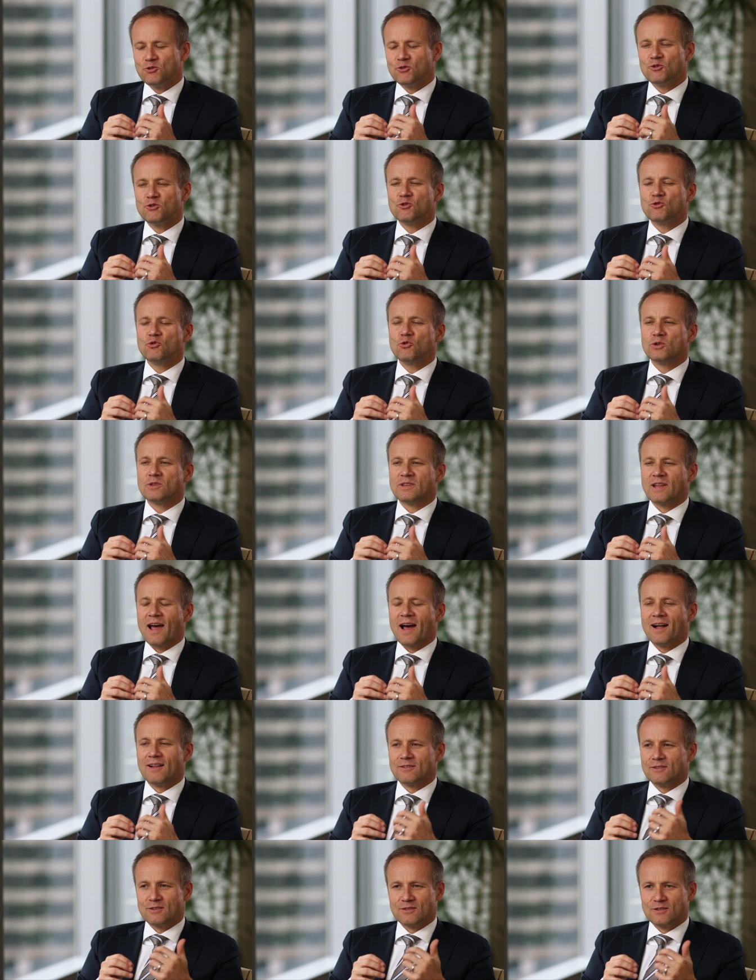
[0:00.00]
You do a
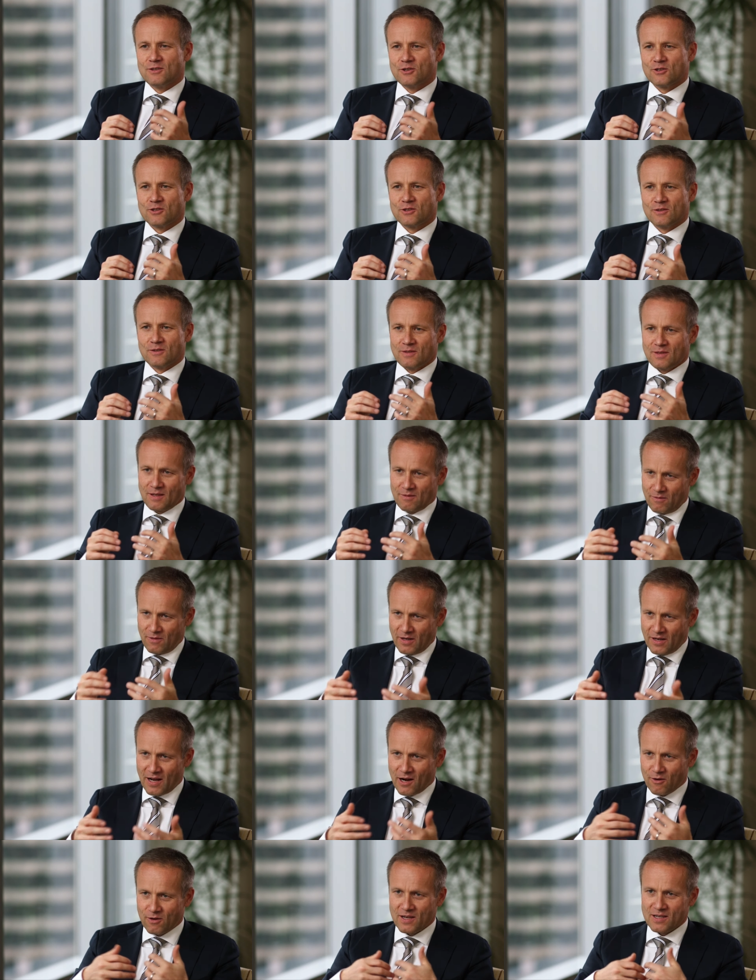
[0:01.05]
talent decision,
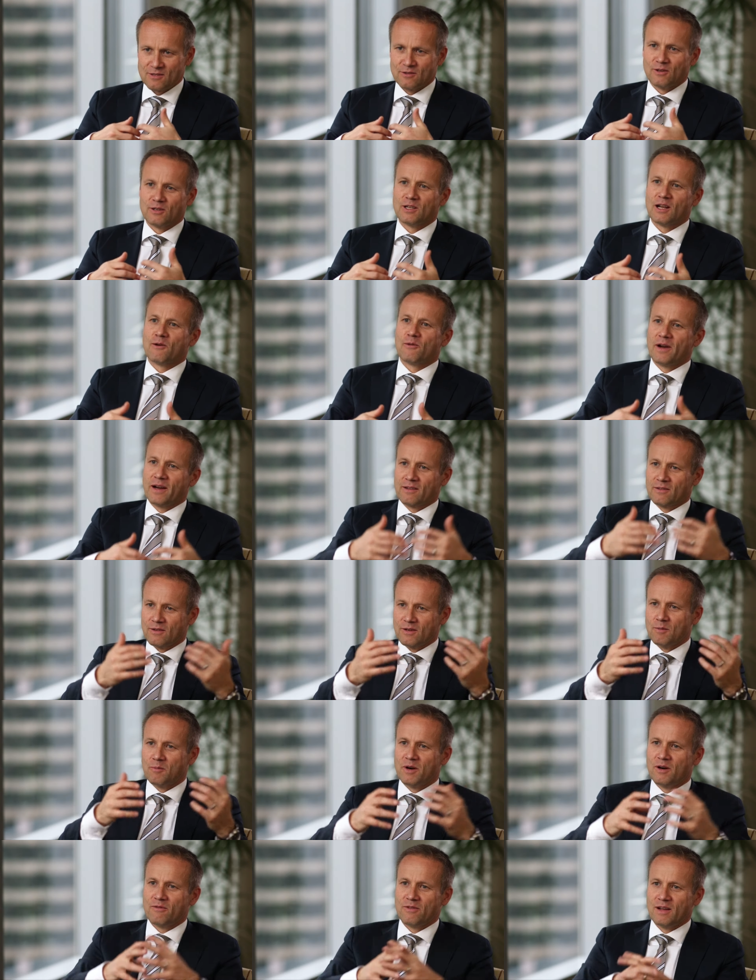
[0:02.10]
in our case, in a director and
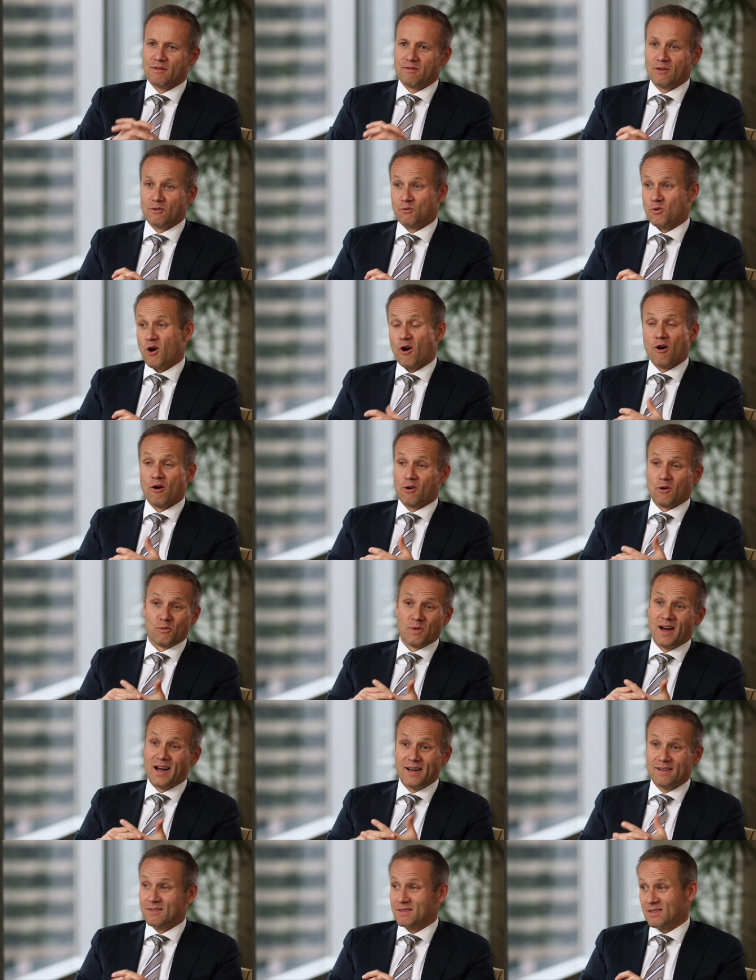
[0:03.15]
above level, wrong or
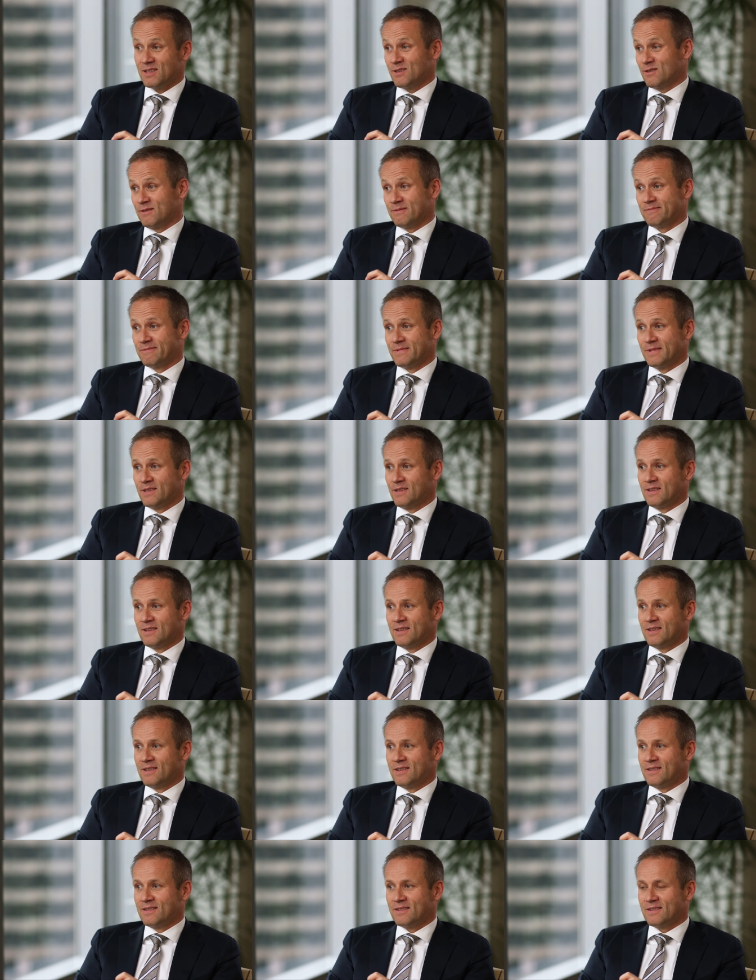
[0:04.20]
right,
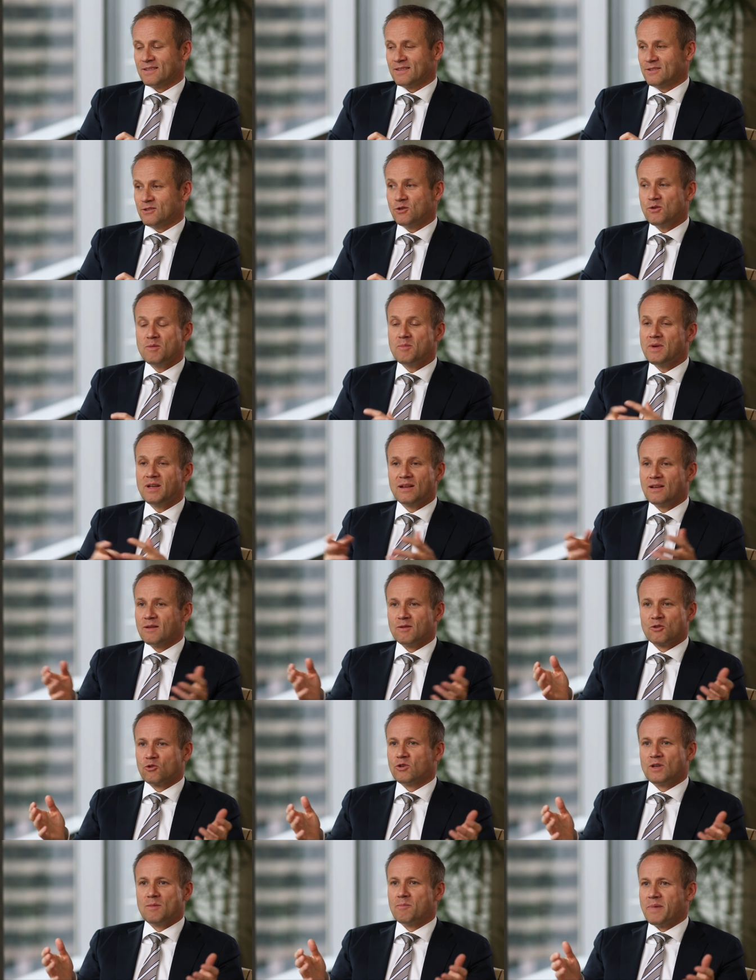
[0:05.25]
you immediately
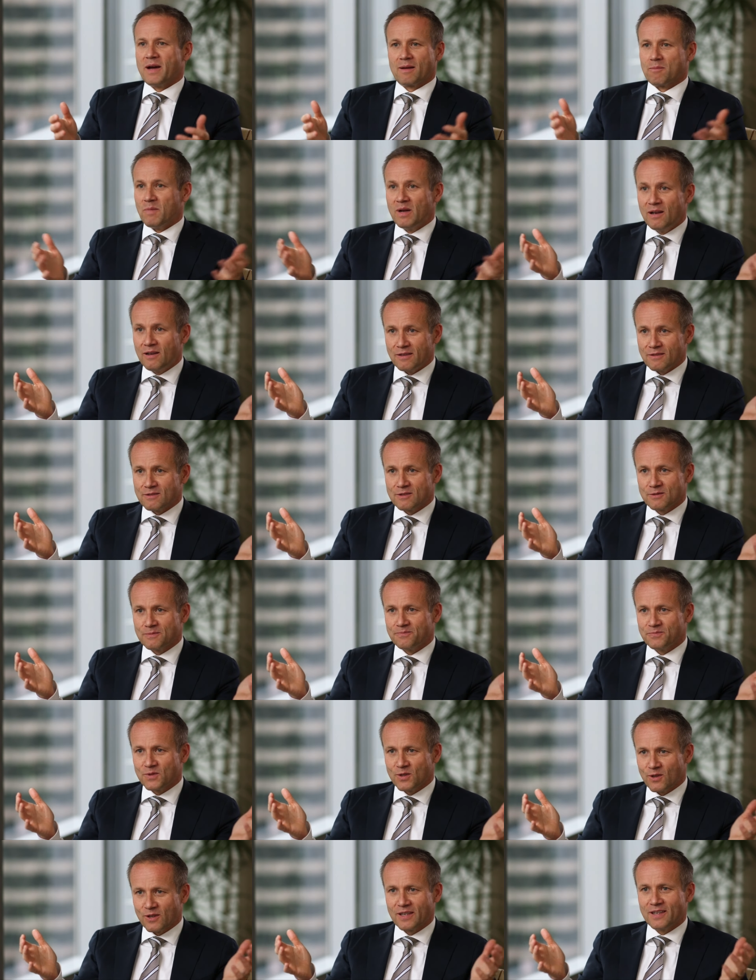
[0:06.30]
could impact millions.
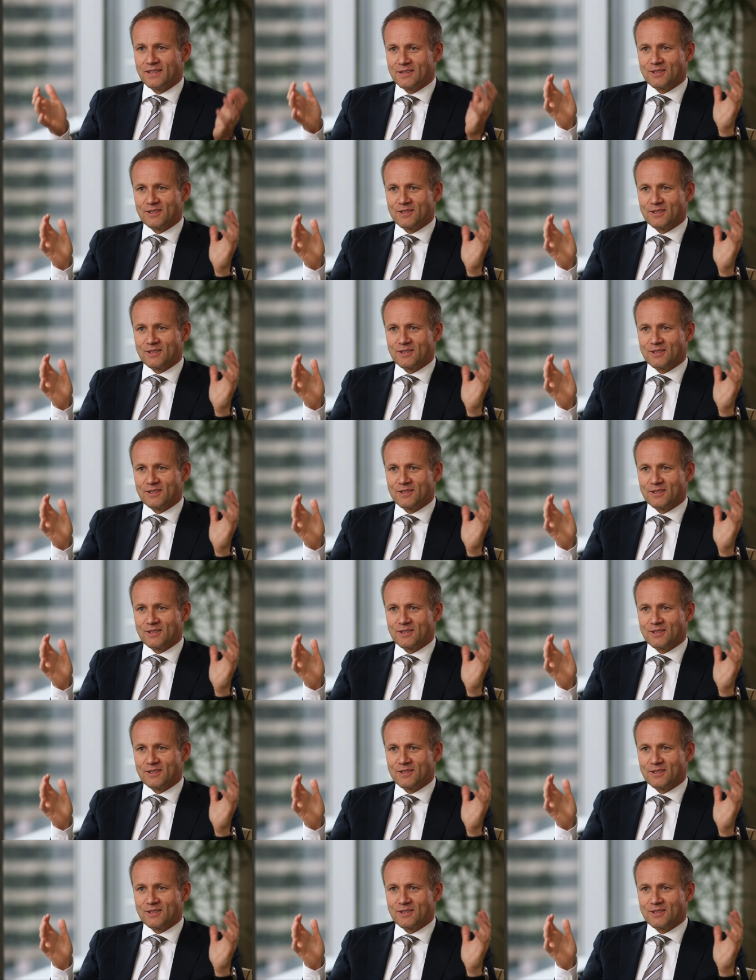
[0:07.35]
Okay,